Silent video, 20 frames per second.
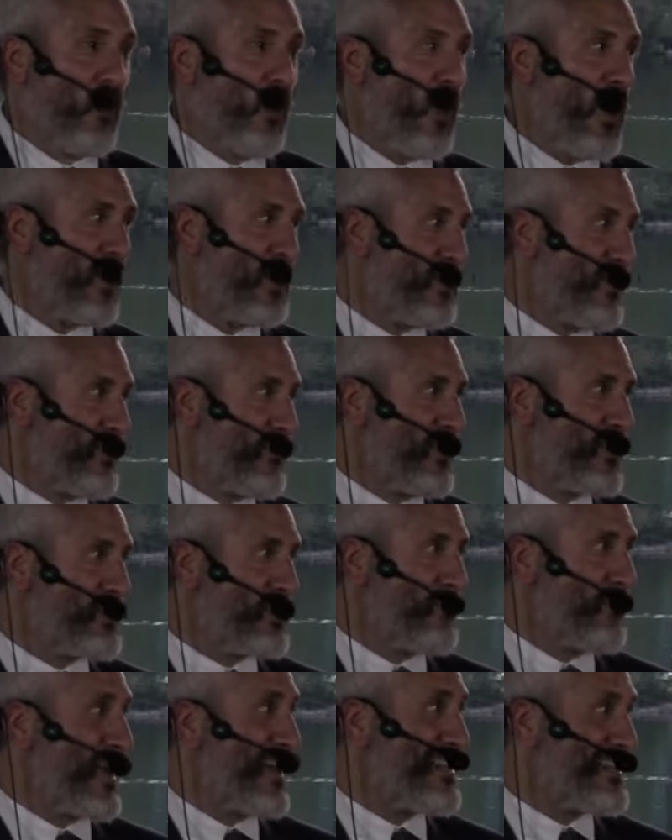one of the things
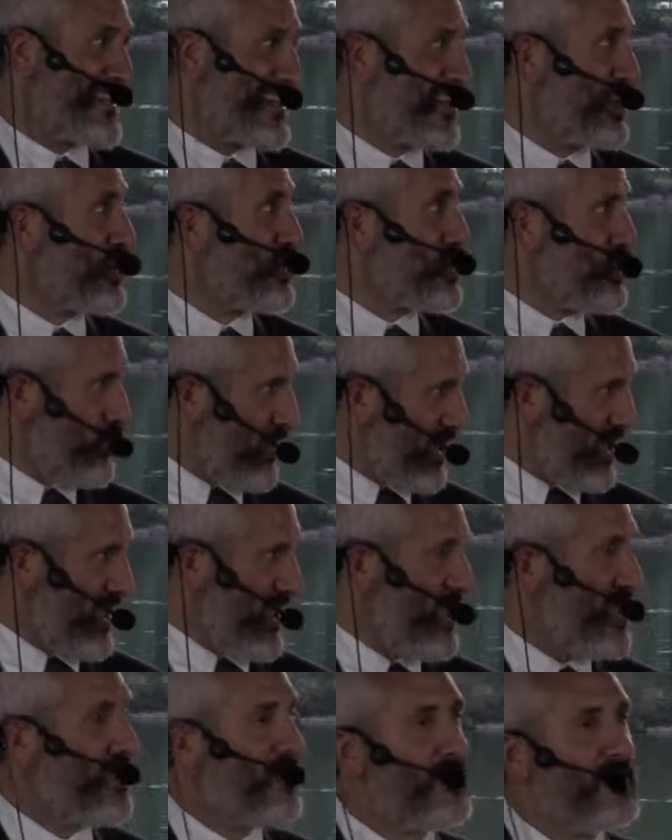that makes it a little
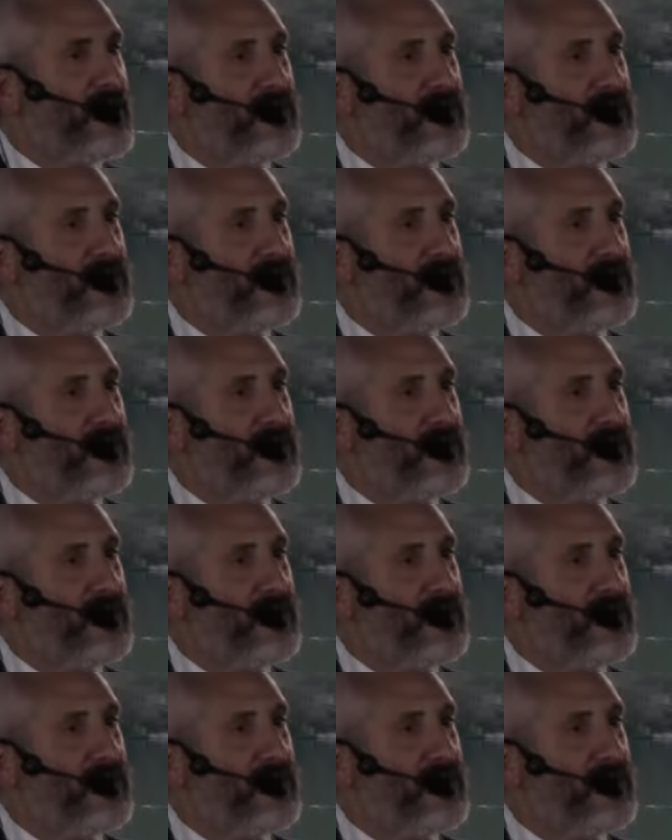tricky